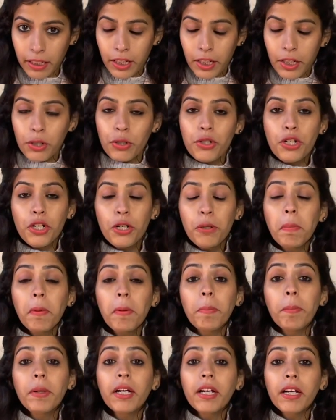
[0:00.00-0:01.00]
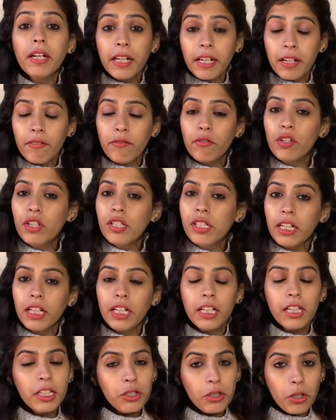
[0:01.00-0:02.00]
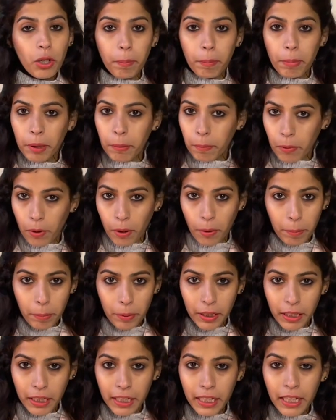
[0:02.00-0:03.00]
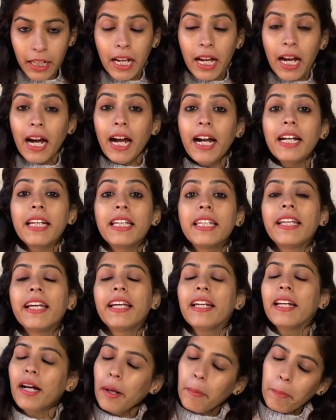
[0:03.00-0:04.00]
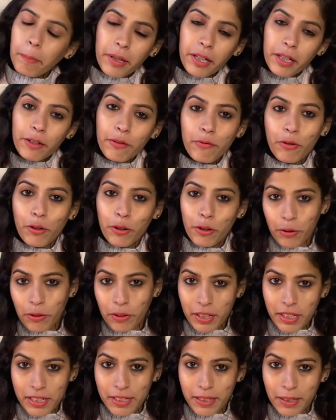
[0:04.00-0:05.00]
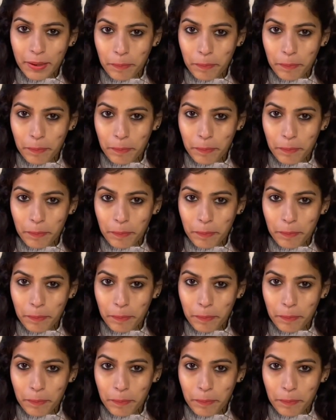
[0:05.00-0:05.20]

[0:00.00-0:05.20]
You should prepare every single topic properly and then appear for your exam.